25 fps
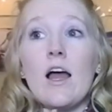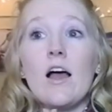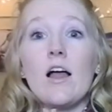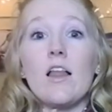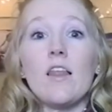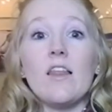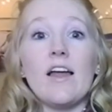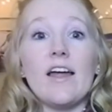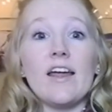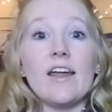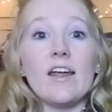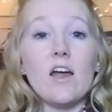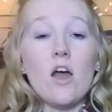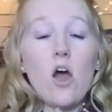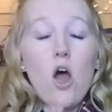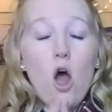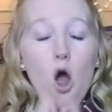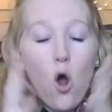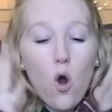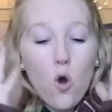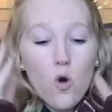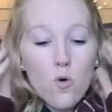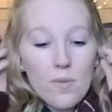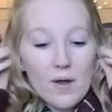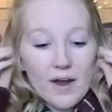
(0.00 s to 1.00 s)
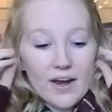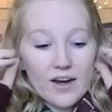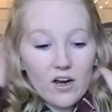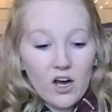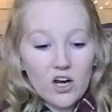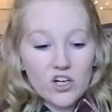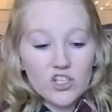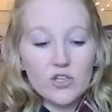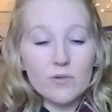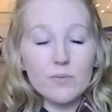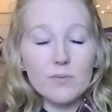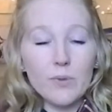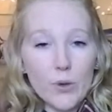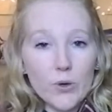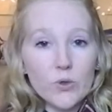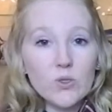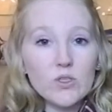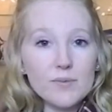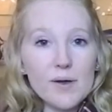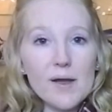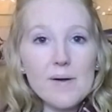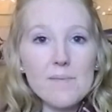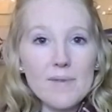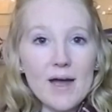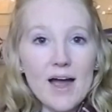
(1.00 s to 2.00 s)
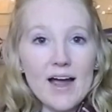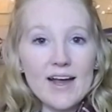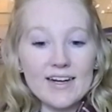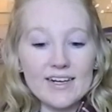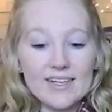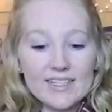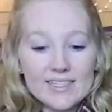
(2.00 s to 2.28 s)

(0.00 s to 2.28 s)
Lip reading: like, oh my gosh, it blows my mind.